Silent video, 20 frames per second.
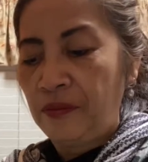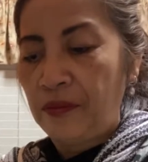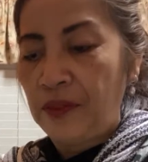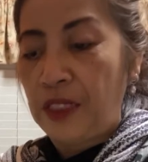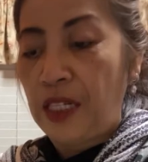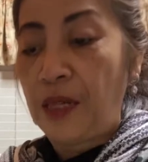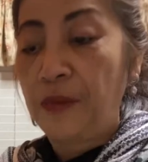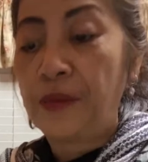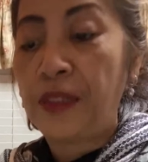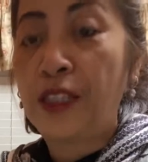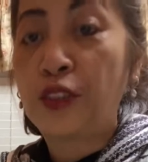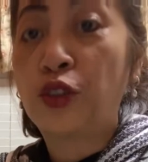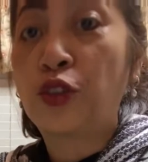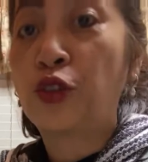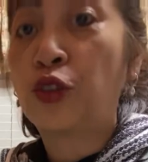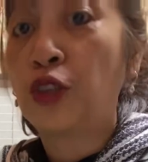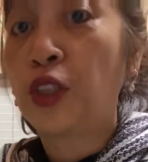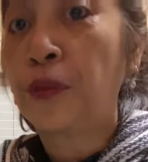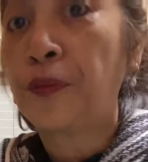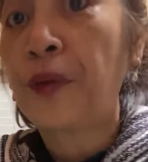I'm not
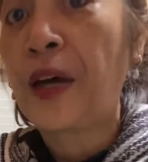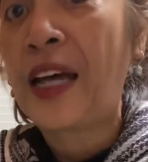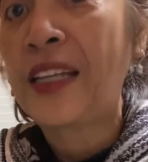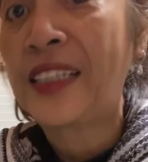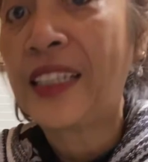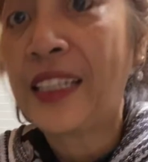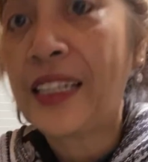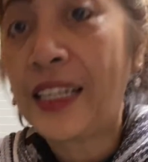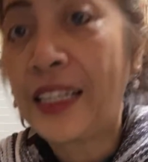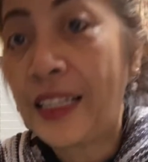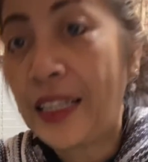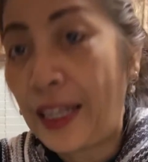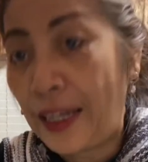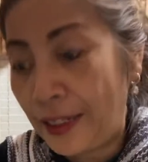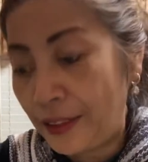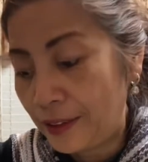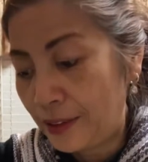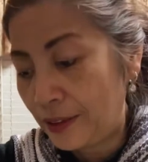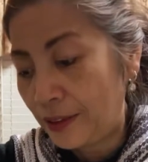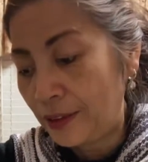sure if Ate Kay
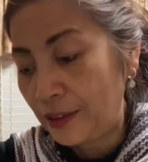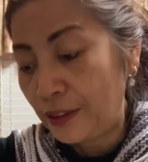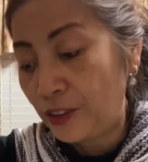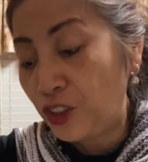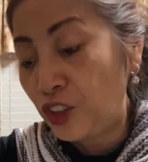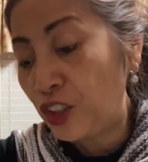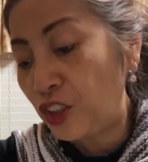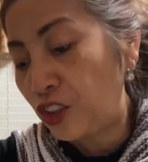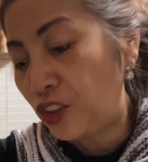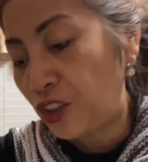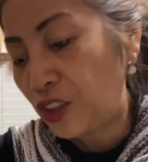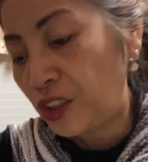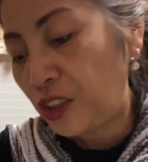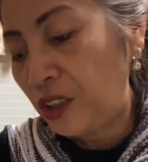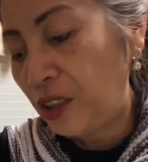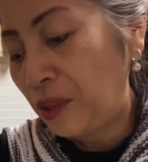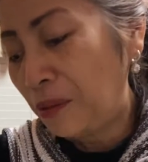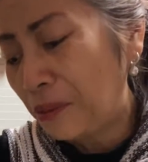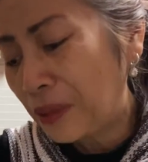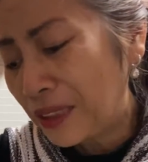likes ginger,
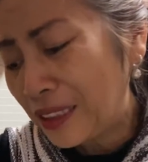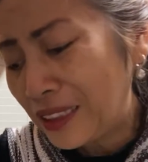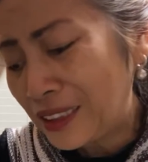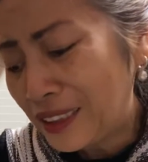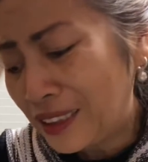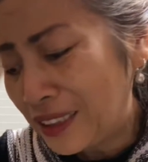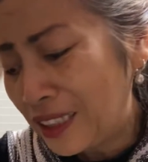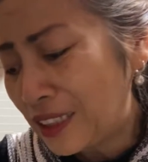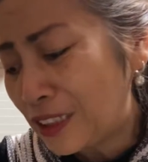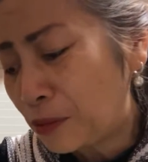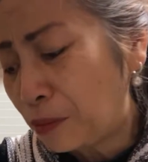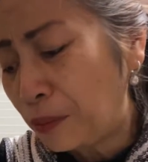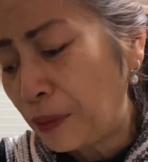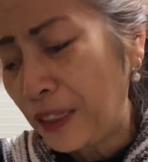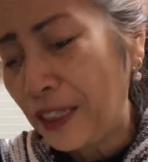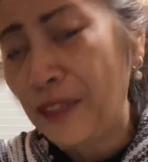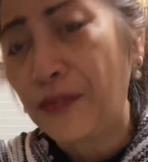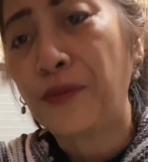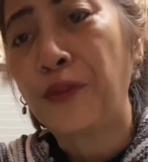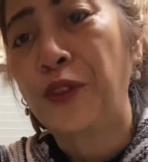but it's just
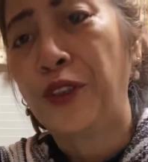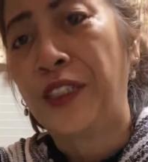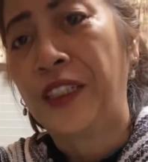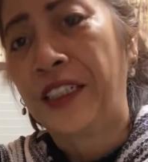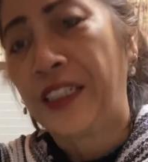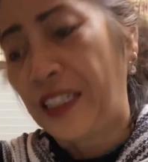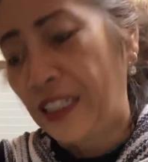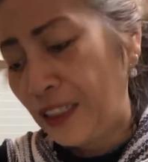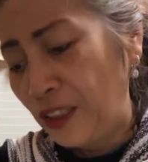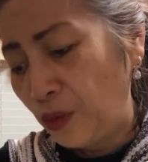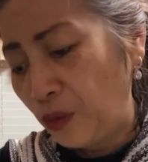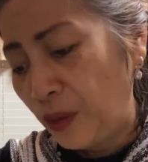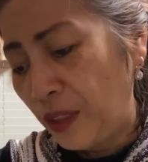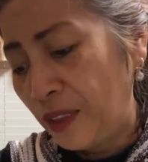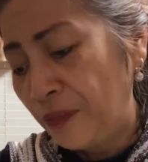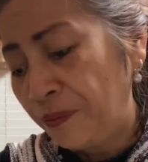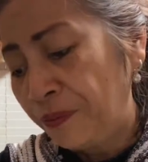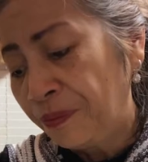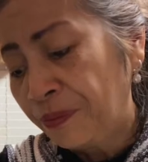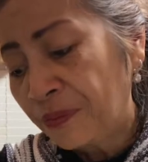flavoring anyway.
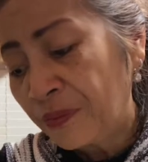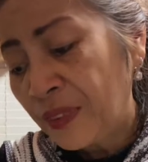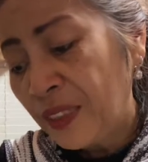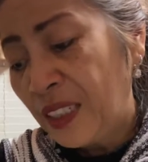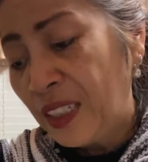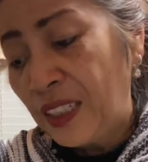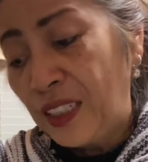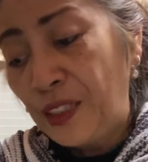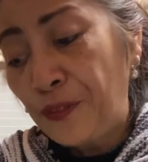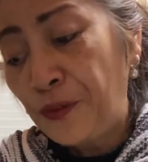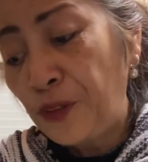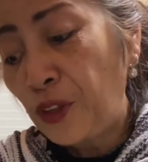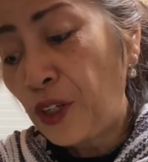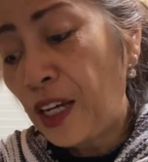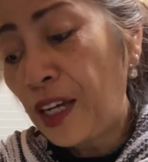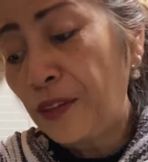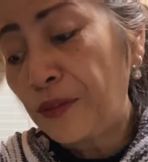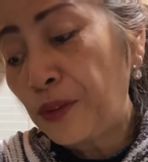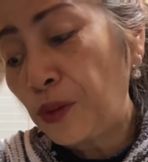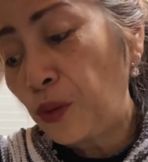If
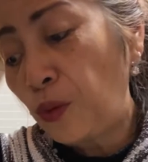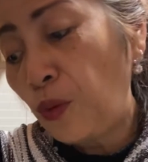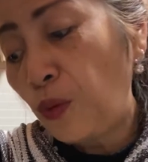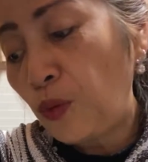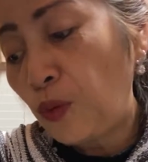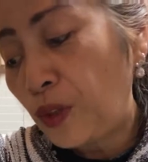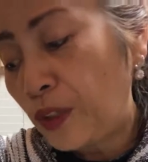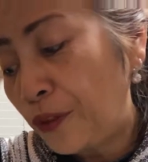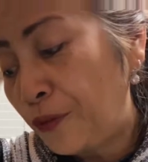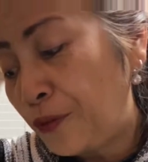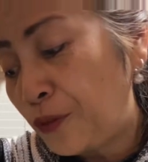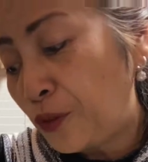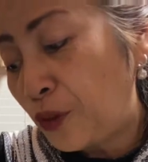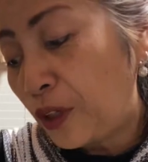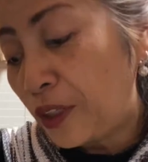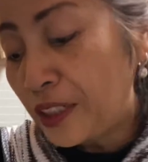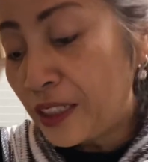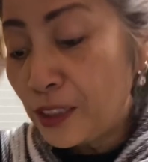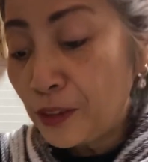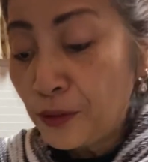you are
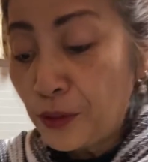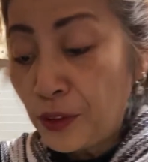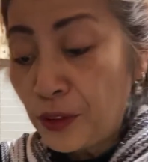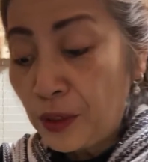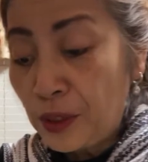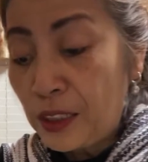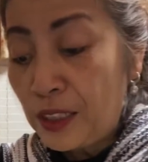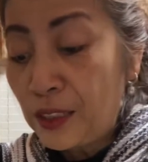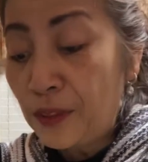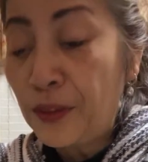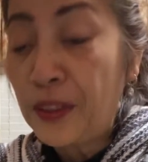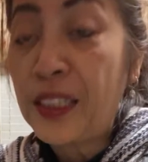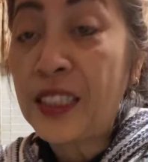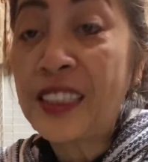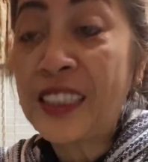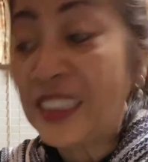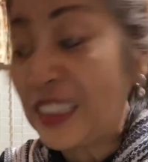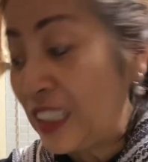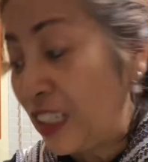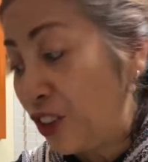even a
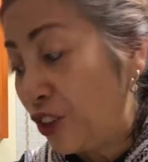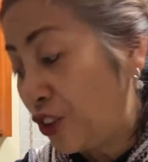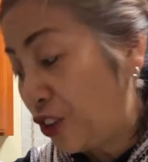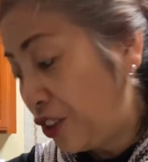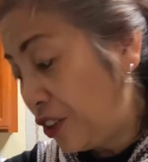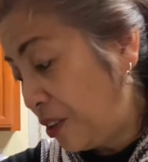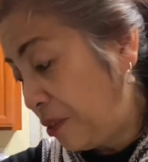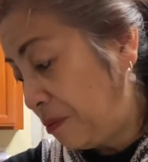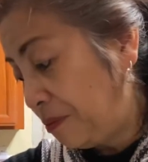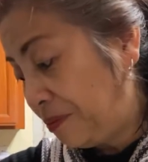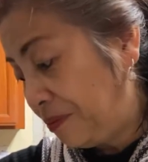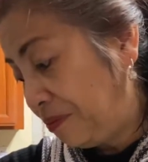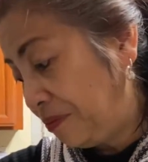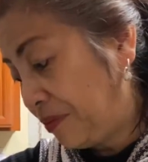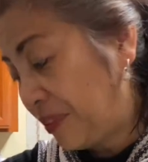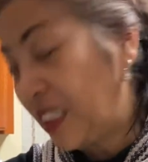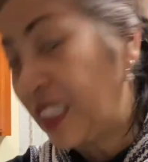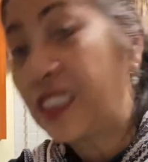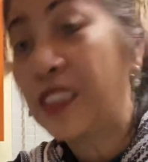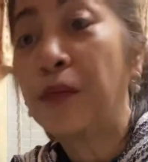singer,
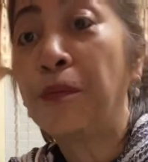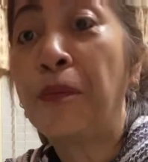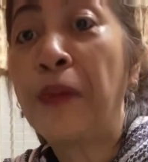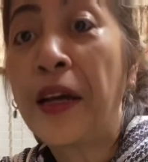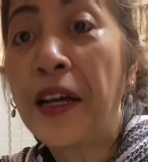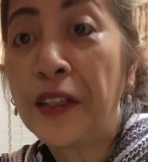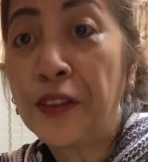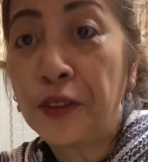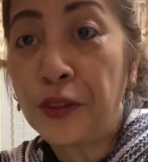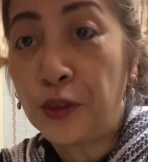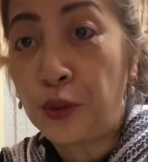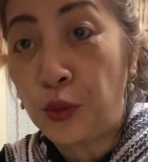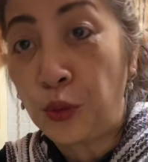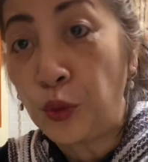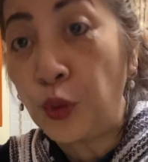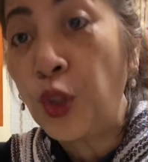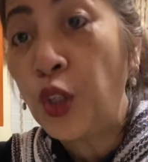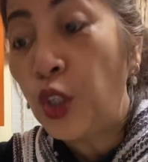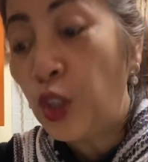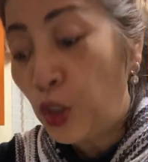it's better to
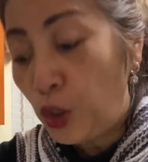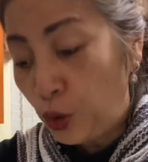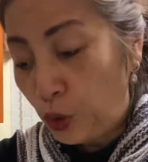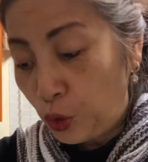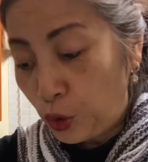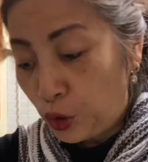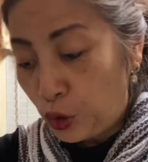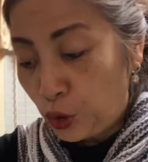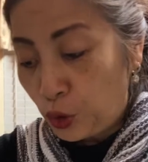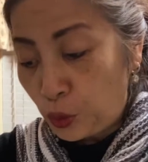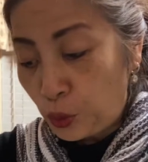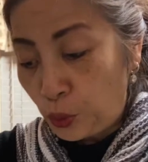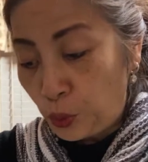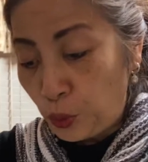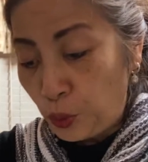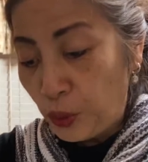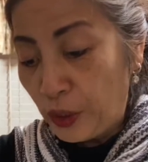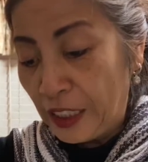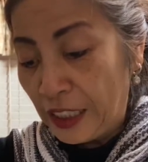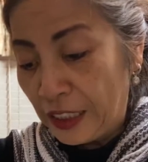
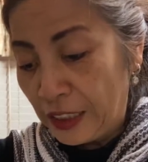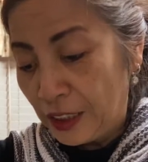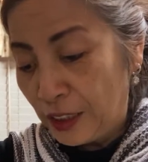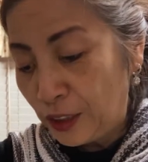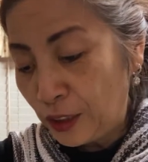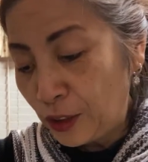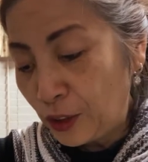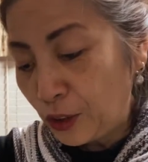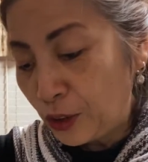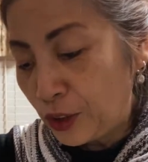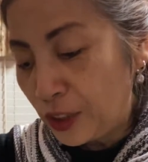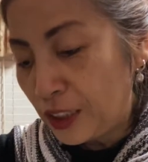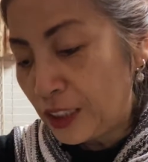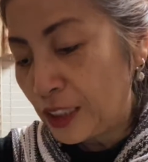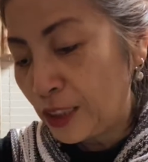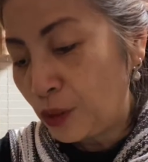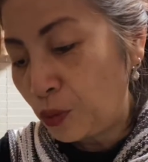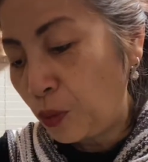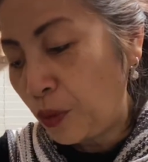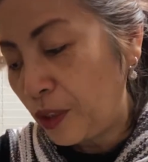eat. This
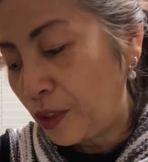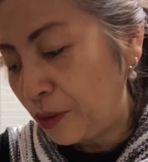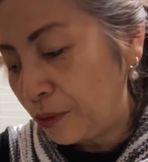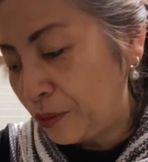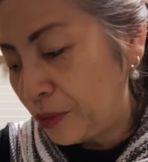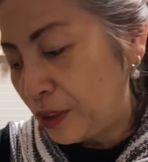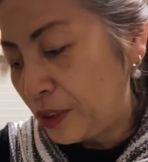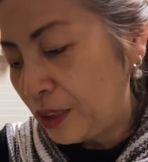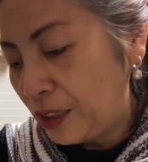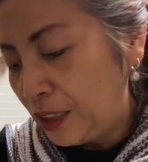is one of the